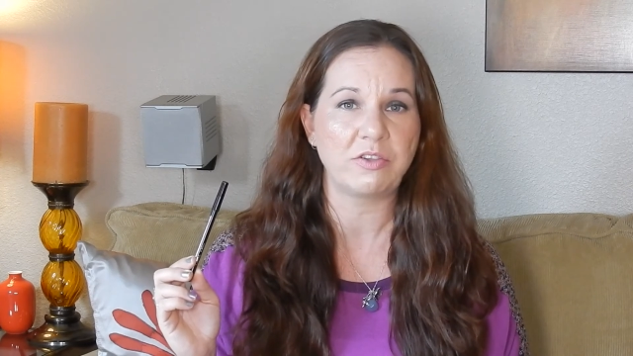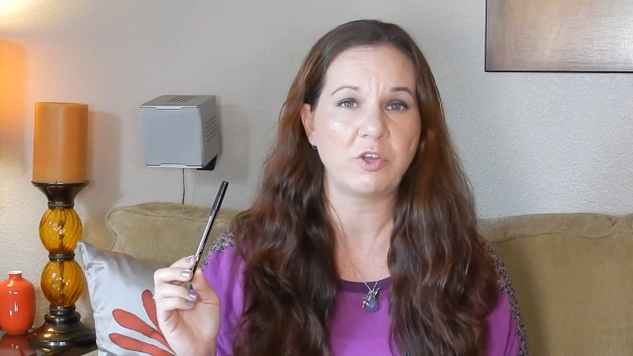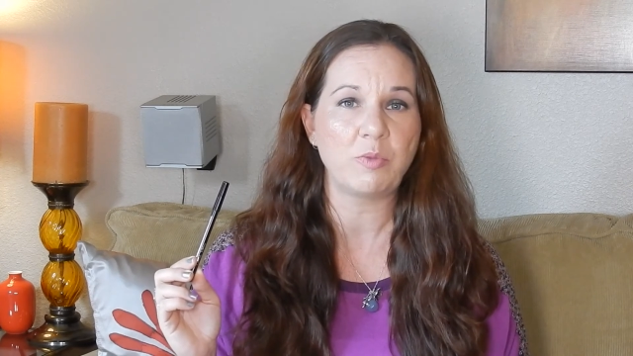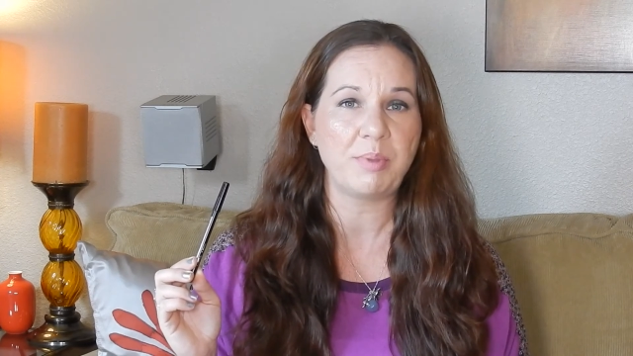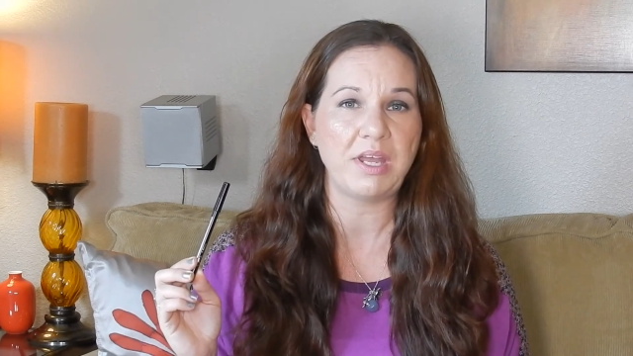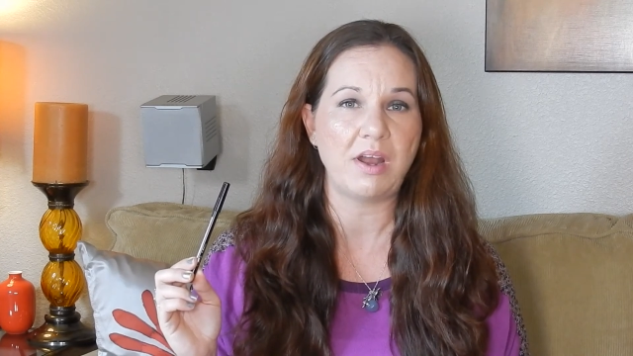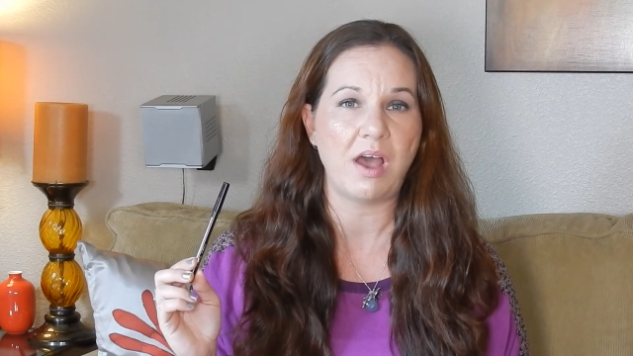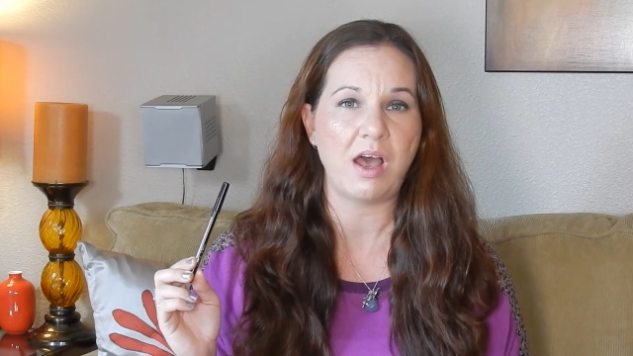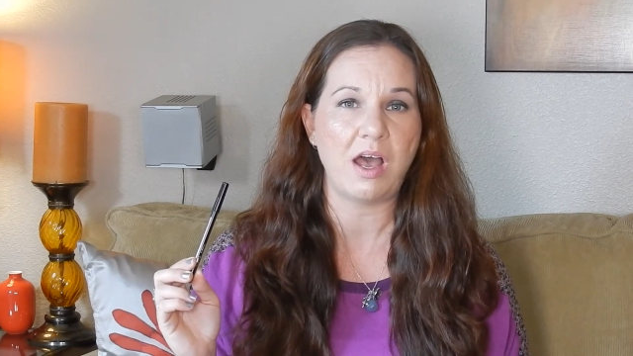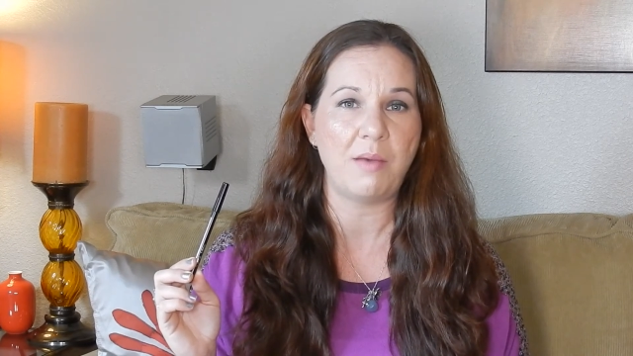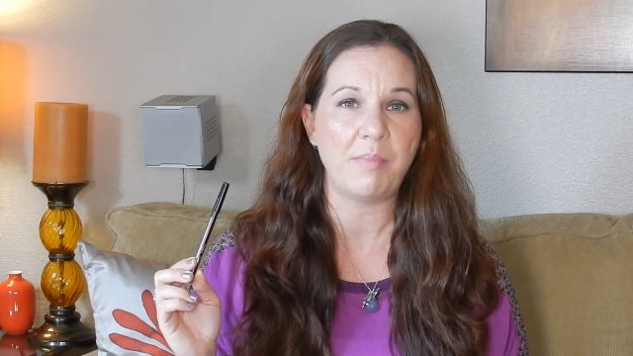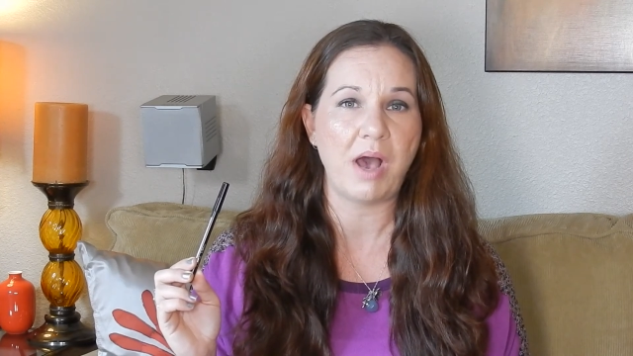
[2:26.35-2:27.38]
a little bit
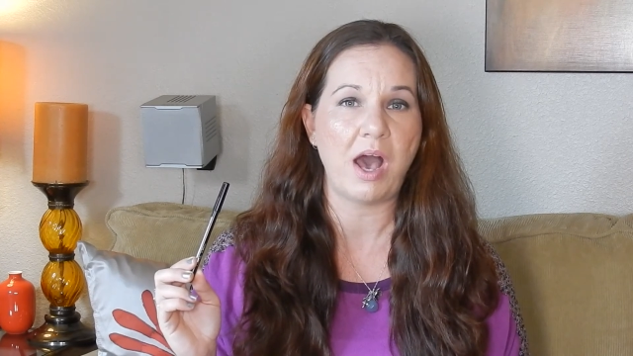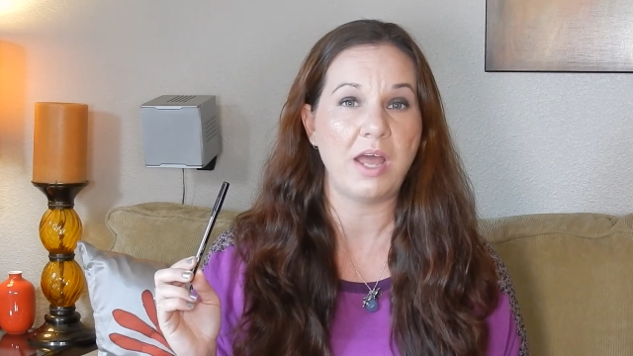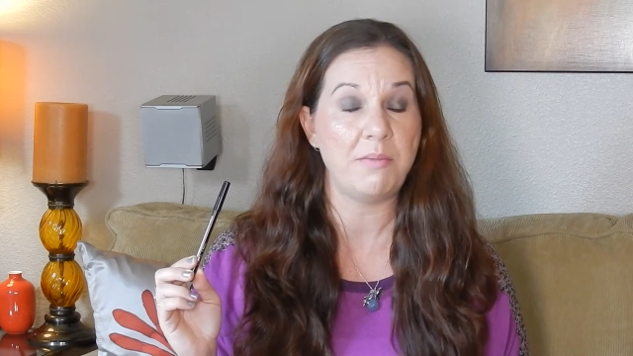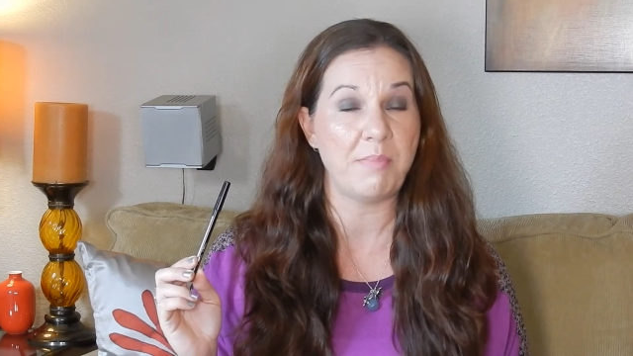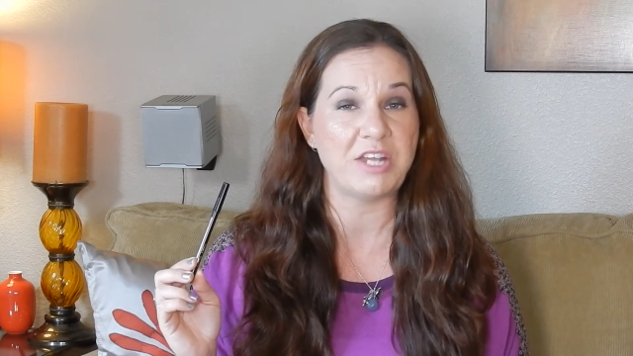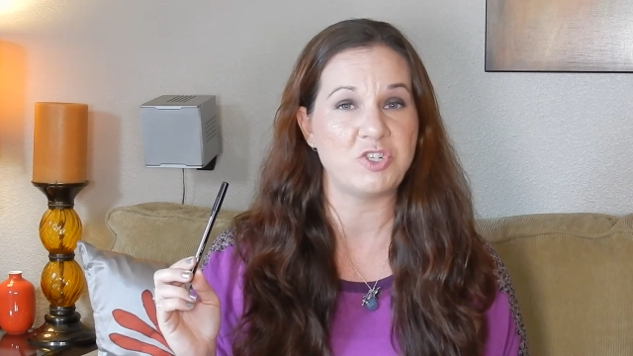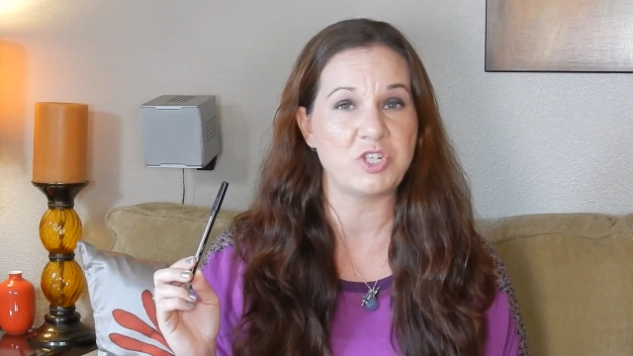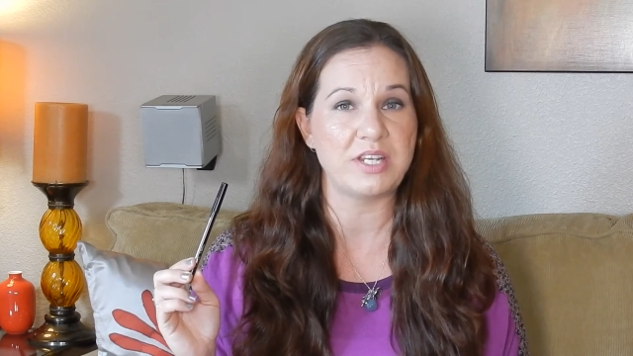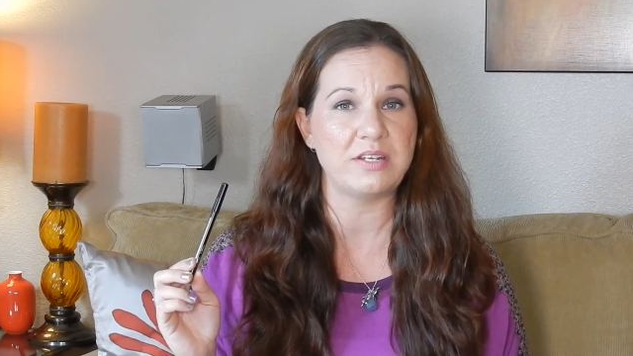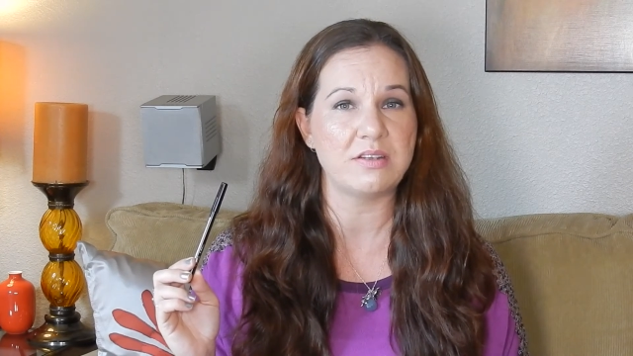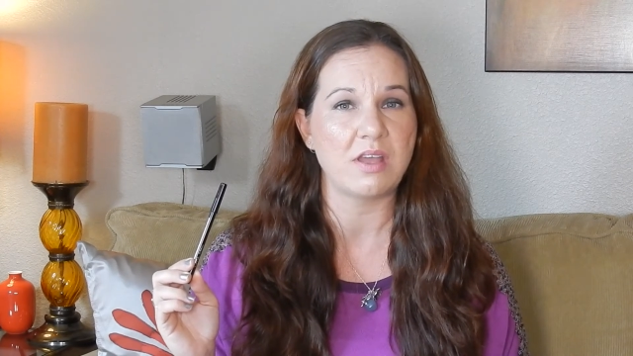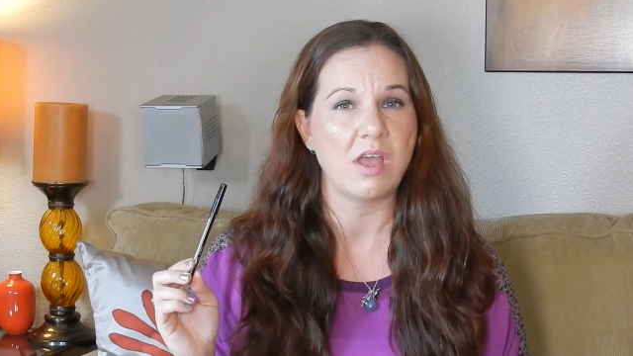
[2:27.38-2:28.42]
um,
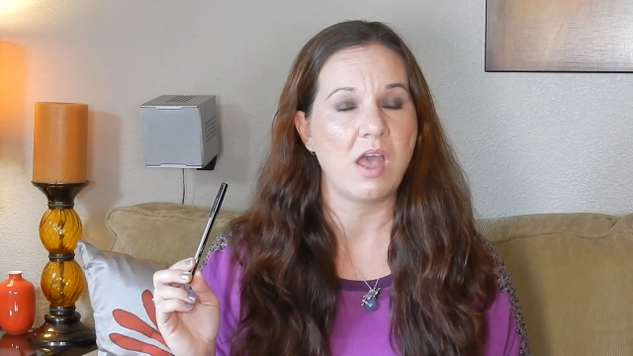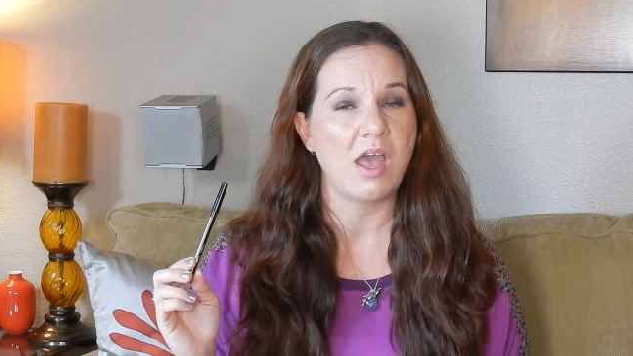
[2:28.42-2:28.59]
unmentioned